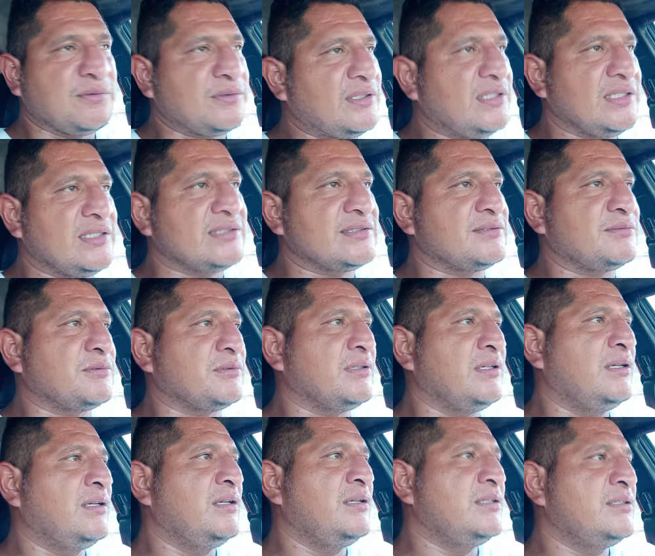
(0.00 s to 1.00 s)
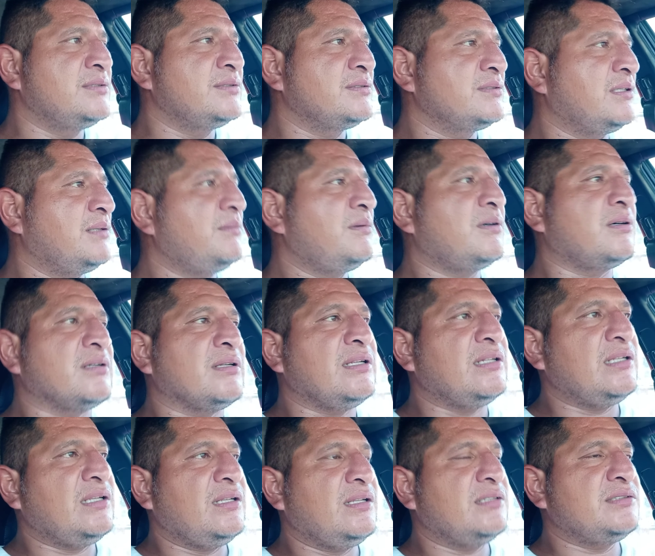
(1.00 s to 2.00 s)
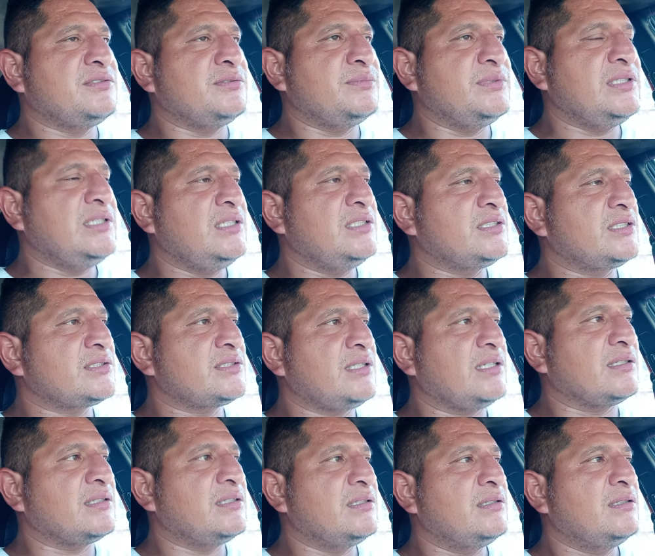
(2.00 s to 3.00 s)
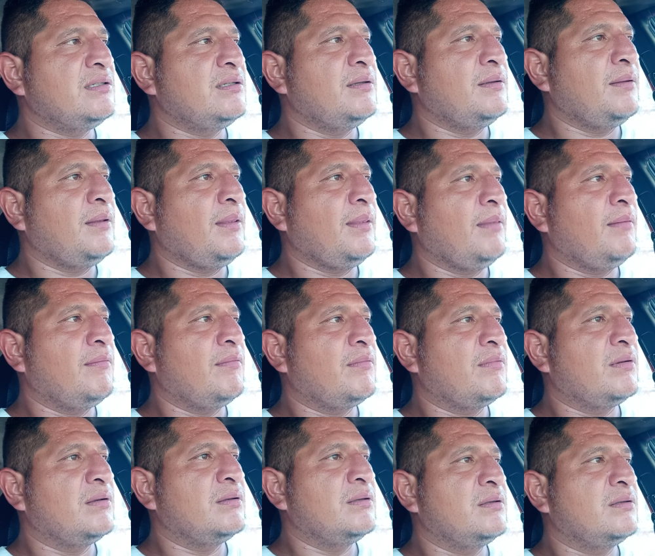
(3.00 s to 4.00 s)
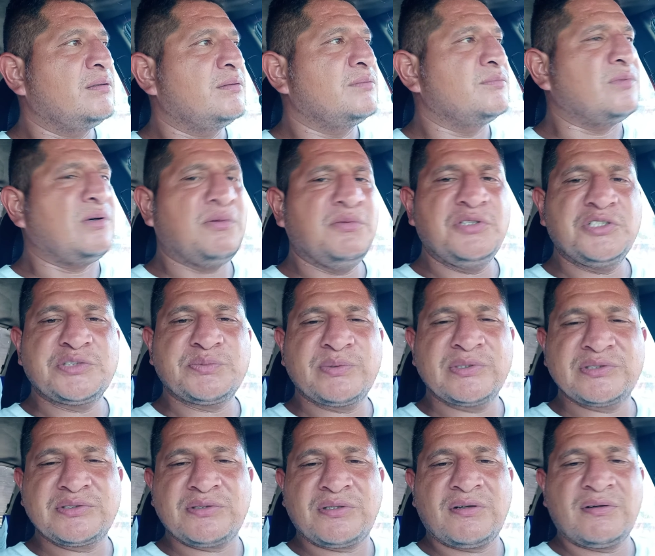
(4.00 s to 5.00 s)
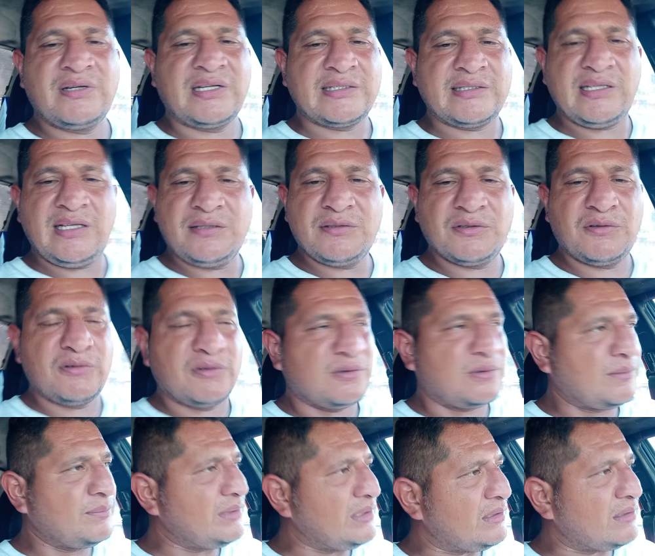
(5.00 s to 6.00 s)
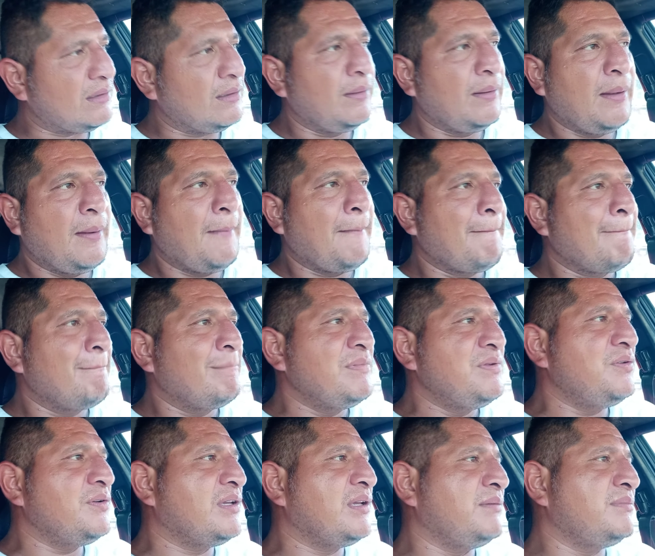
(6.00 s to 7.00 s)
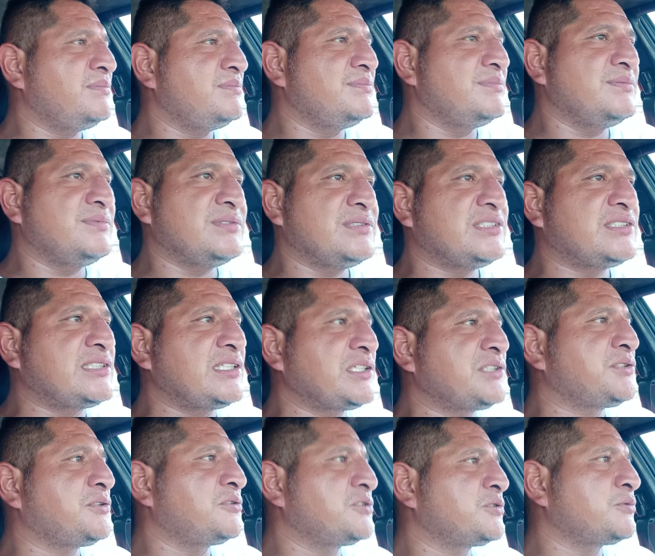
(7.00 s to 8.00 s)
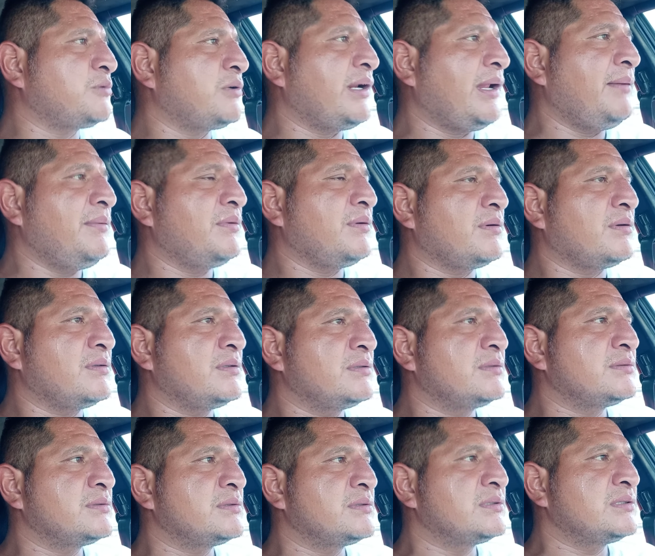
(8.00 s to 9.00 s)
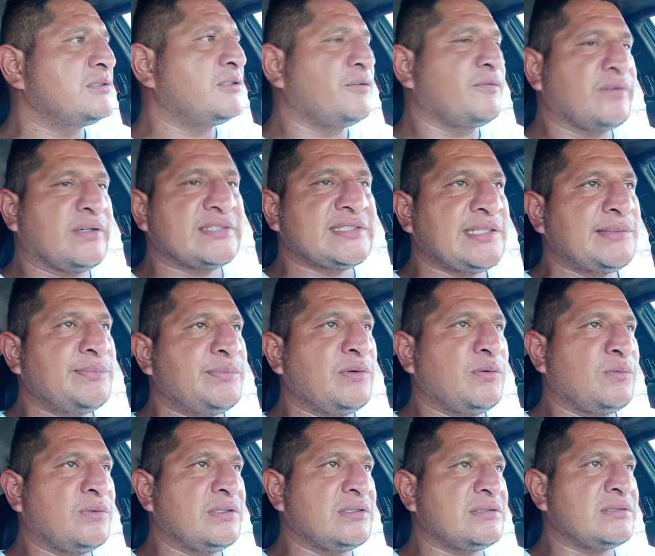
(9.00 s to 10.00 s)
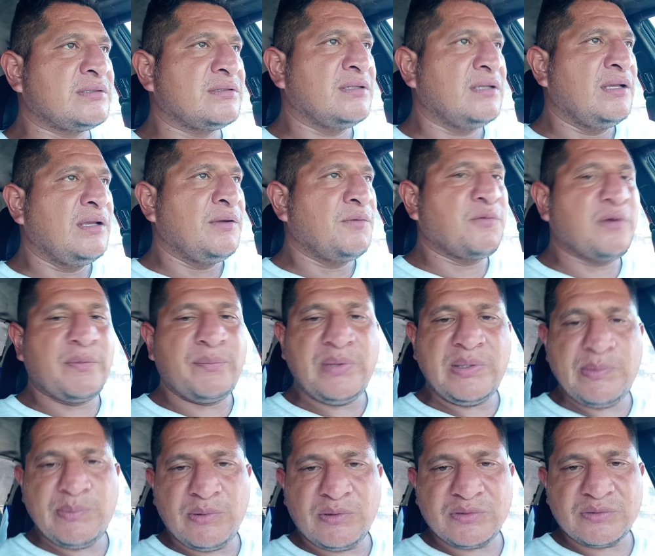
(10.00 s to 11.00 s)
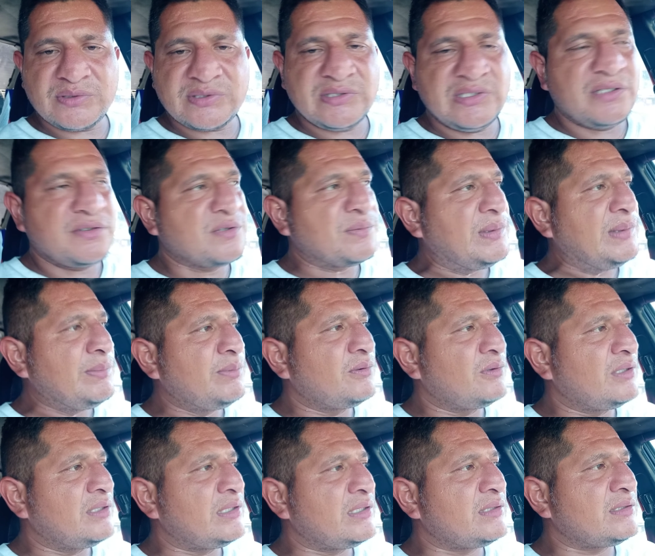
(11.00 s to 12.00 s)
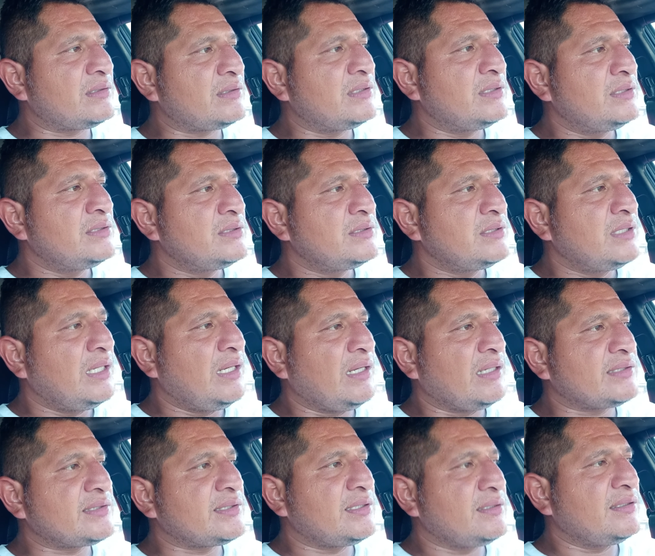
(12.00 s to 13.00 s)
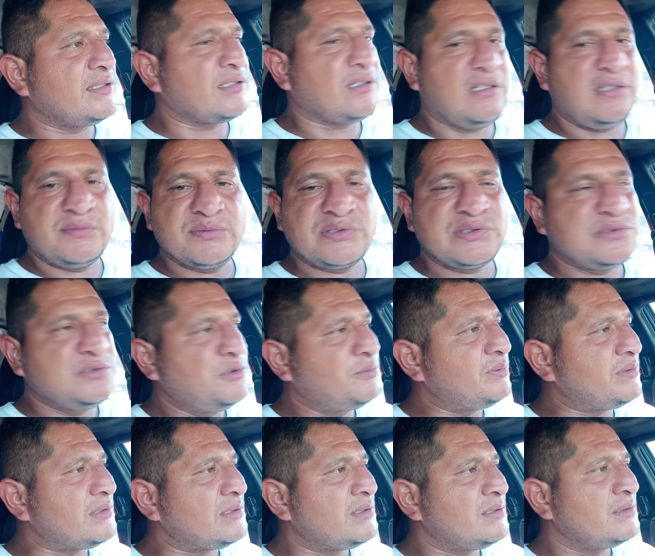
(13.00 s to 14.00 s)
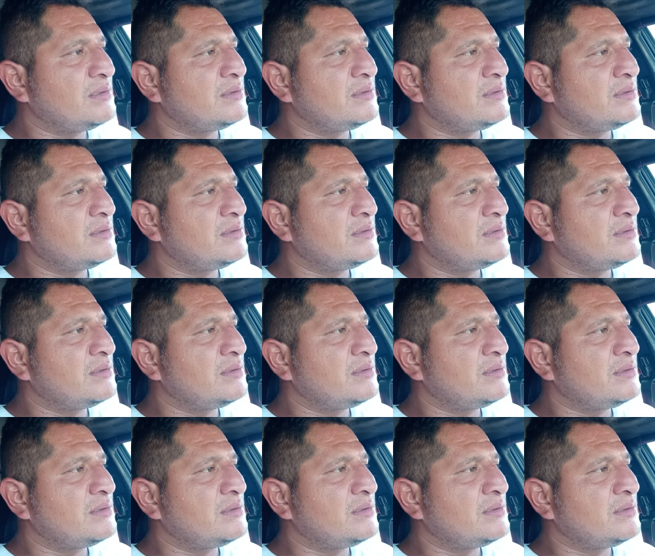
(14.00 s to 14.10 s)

no kids. Or, come on. And to me, it's just like, why were you supposed to her like that, though? I mean, you can take jokes or whatever. Or, for example, when people see other people and like I said, they call them stupid.